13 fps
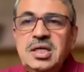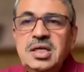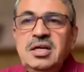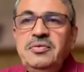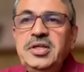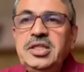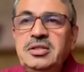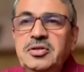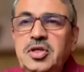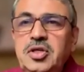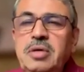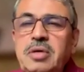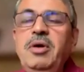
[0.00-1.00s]
with
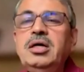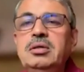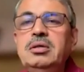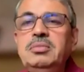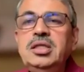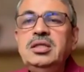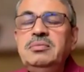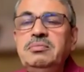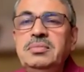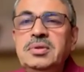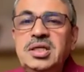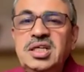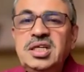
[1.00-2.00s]
remarkable
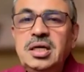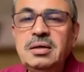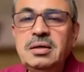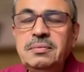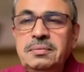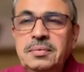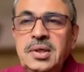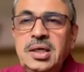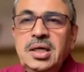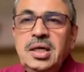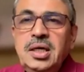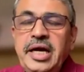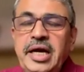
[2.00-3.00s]

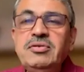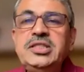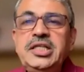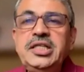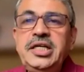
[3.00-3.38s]
diversity